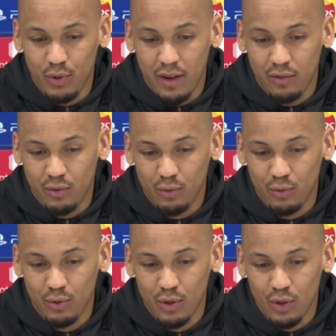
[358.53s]
We have
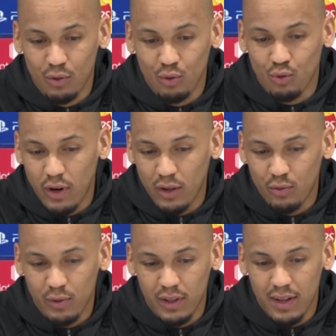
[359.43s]
to try
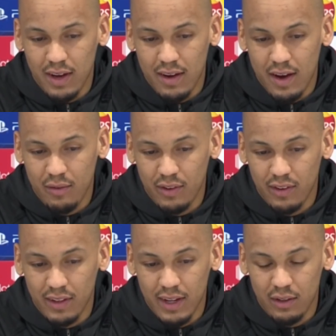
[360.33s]
to win
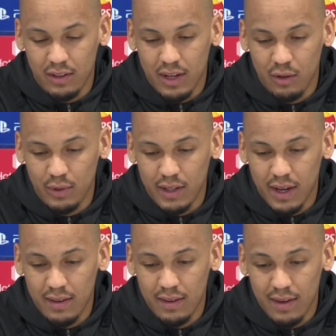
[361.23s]
everything that we
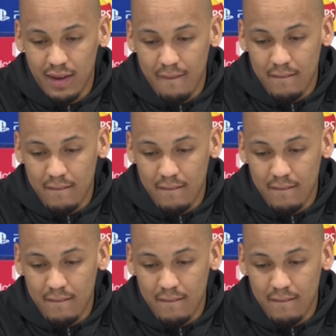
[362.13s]
can.